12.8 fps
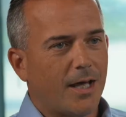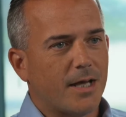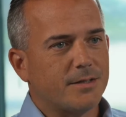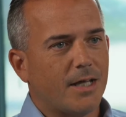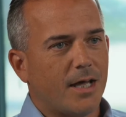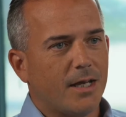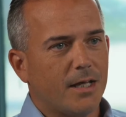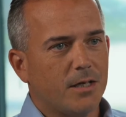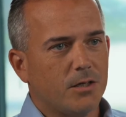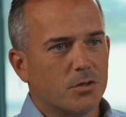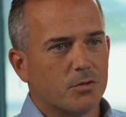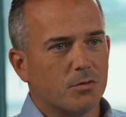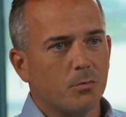as that
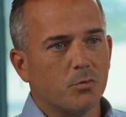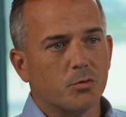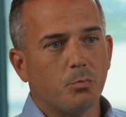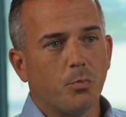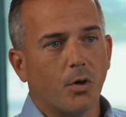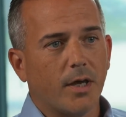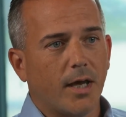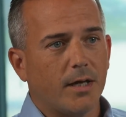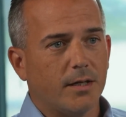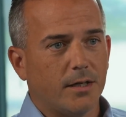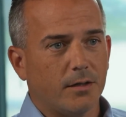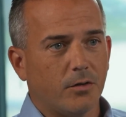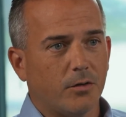industry was
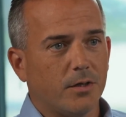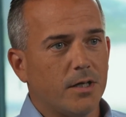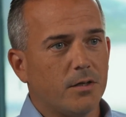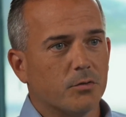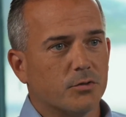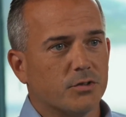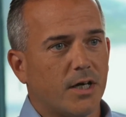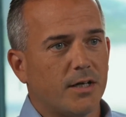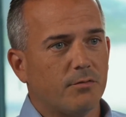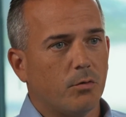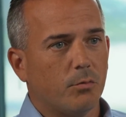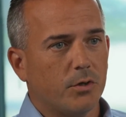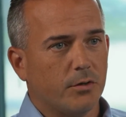bookended on either side
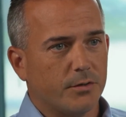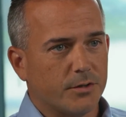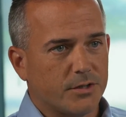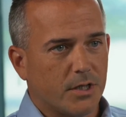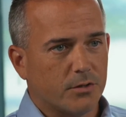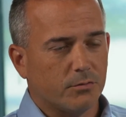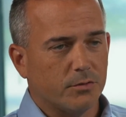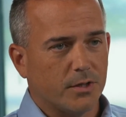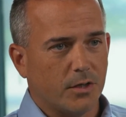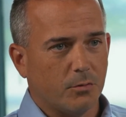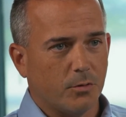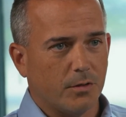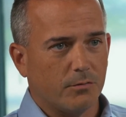of what we call the central
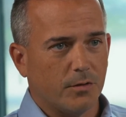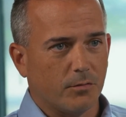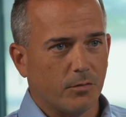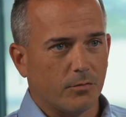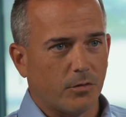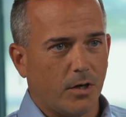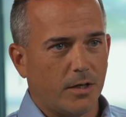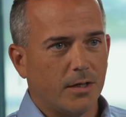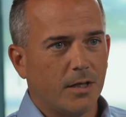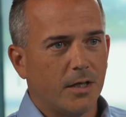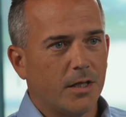Delaware riverfront,